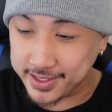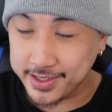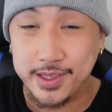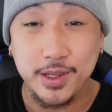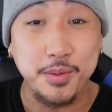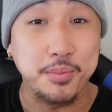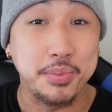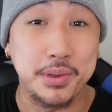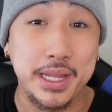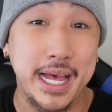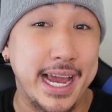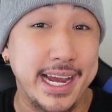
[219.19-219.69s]

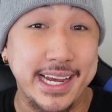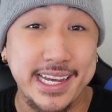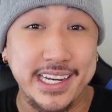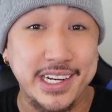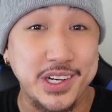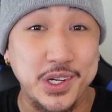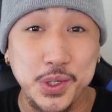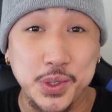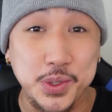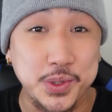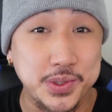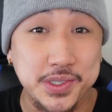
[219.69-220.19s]
The black
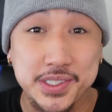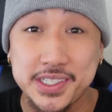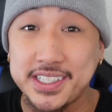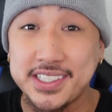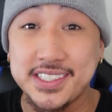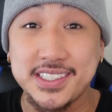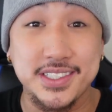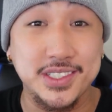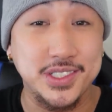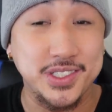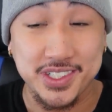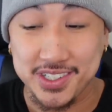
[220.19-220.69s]
and gold
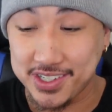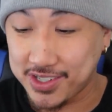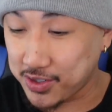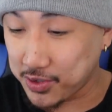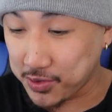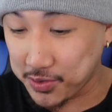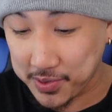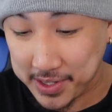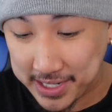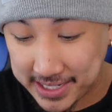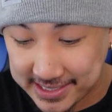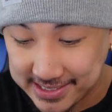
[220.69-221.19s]
looks
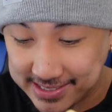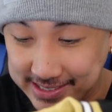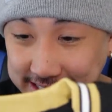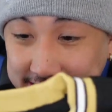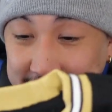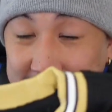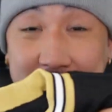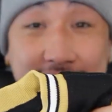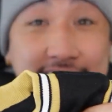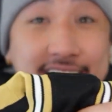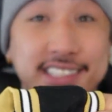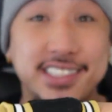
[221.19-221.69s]
crazy
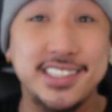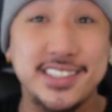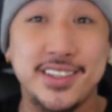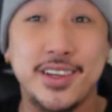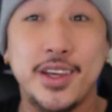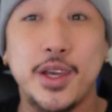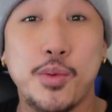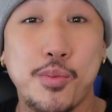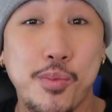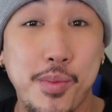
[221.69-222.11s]
nice, in